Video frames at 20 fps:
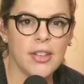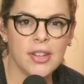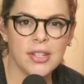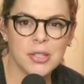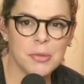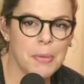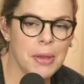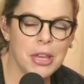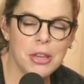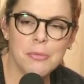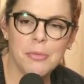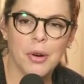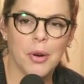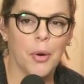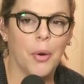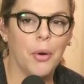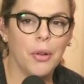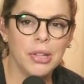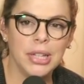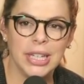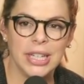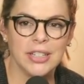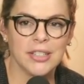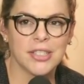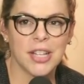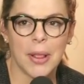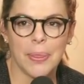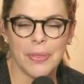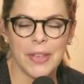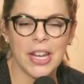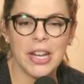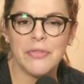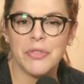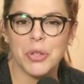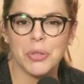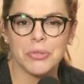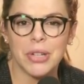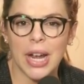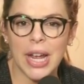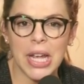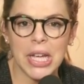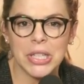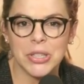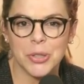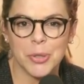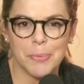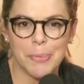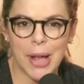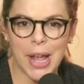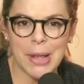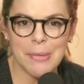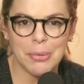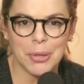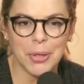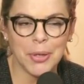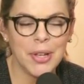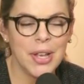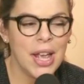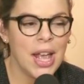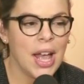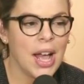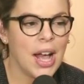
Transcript: That doesn't make you more holy or something. If you write in your Bible,